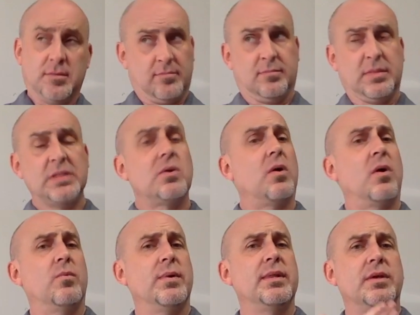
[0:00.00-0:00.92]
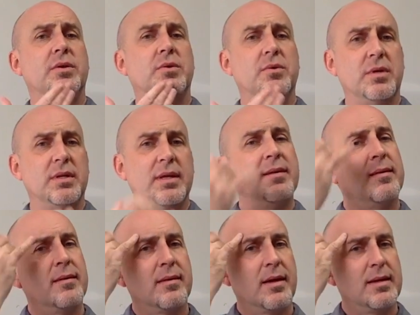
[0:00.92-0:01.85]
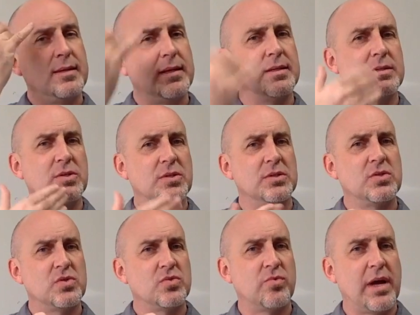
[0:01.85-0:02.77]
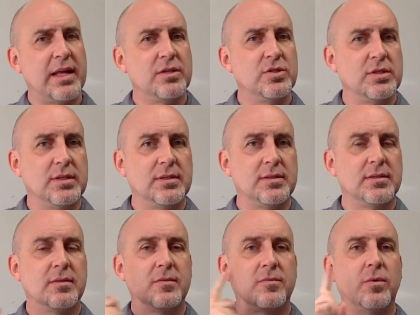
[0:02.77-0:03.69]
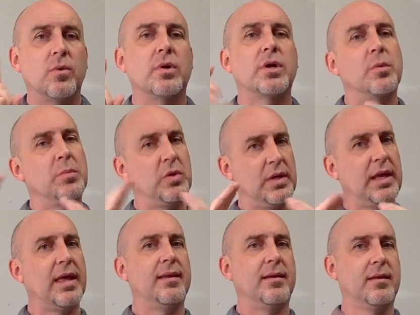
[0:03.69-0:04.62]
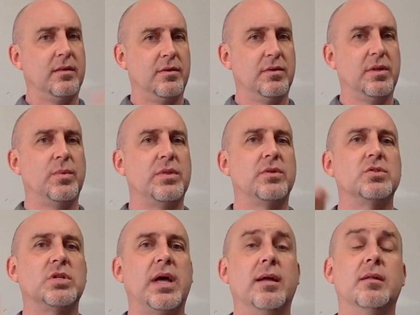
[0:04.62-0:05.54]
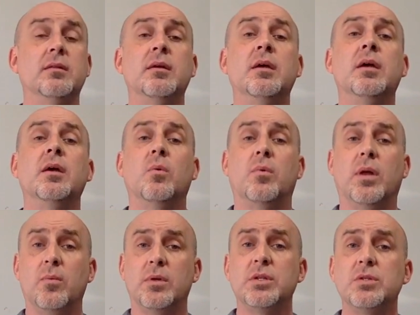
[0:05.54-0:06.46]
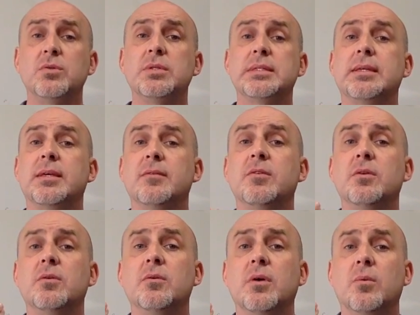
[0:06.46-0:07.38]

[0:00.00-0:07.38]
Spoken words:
These are all really good ideas, good strategies for communicating clearly with your child. What I want to do is give you